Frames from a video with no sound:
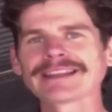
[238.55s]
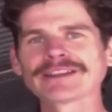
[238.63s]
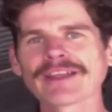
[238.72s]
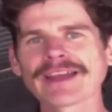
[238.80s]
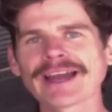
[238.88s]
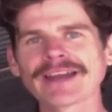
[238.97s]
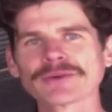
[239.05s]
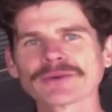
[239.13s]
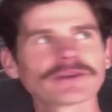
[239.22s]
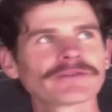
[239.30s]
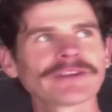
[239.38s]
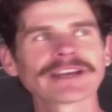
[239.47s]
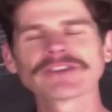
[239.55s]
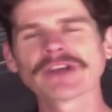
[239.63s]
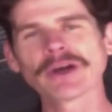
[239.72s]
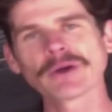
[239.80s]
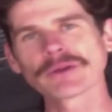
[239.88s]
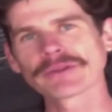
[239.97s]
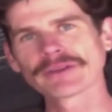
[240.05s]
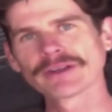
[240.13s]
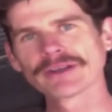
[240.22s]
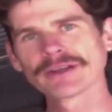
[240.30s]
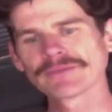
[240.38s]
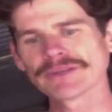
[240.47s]
like that that would affect his health.
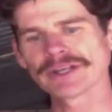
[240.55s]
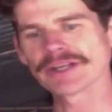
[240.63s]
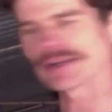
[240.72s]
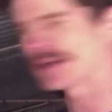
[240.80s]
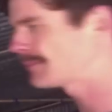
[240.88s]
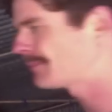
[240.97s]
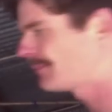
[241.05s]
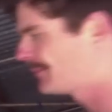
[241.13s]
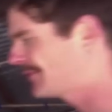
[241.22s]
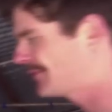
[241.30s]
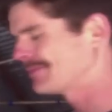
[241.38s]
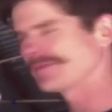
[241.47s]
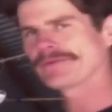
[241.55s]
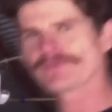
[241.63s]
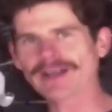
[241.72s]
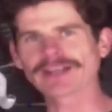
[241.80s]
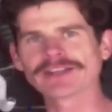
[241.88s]
You know, like, some fucking